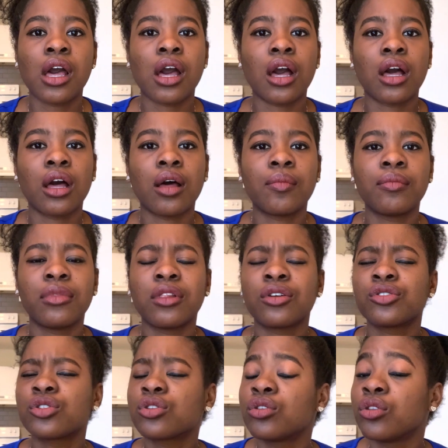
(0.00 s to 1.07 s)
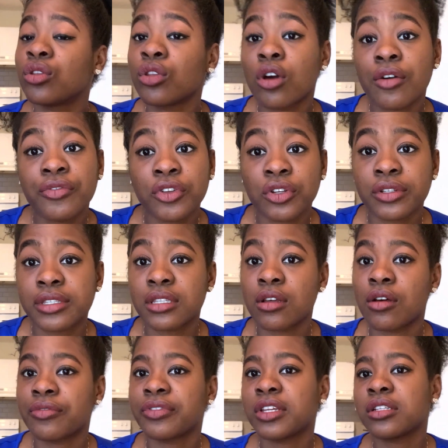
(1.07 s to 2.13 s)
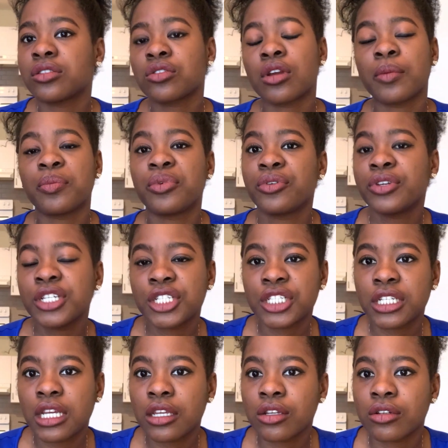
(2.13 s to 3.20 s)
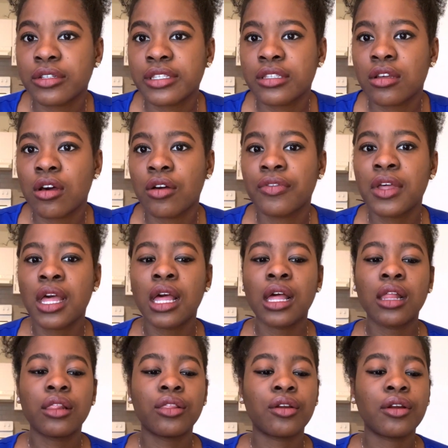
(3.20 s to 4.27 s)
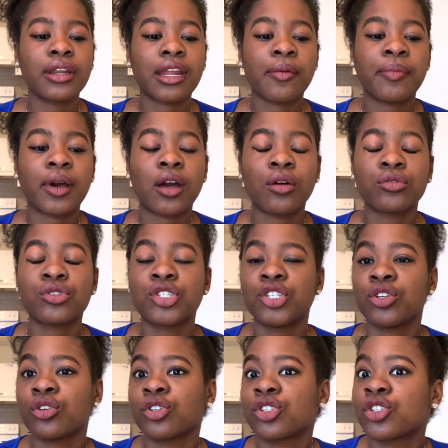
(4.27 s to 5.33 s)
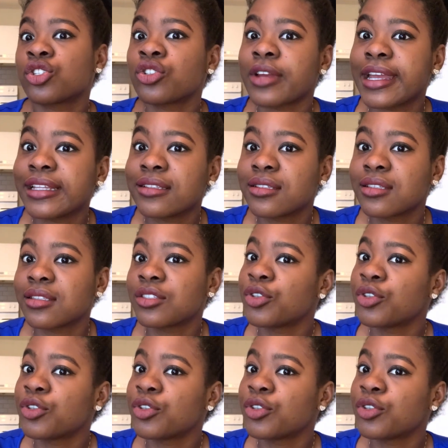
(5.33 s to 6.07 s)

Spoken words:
Learn to love yourself, learn to appreciate yourself, learn about your strengths,